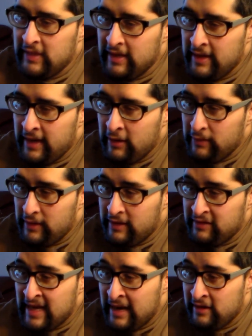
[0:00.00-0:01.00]
Can I get rid of
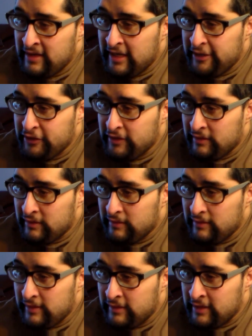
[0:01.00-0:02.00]
this annotation?
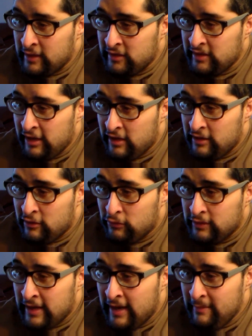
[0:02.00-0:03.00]
It's gonna stay on the
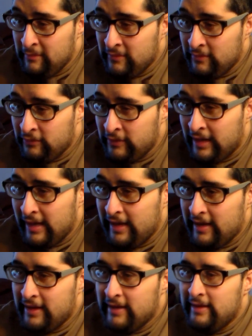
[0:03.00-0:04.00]
whole time? Really?
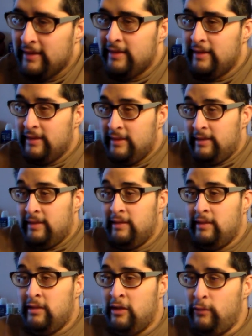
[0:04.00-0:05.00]

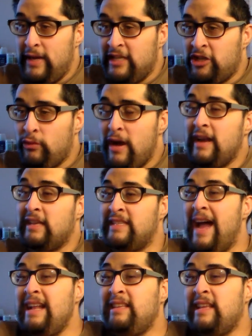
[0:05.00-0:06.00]
Luis Suarez,
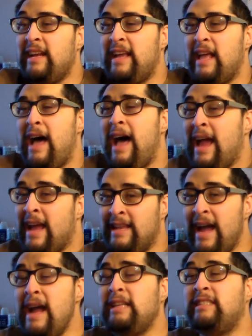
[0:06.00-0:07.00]
that's the guy!
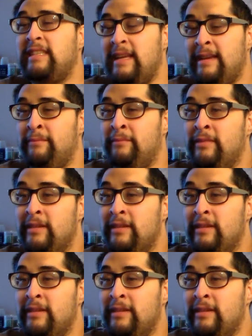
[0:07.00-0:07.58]
That's him!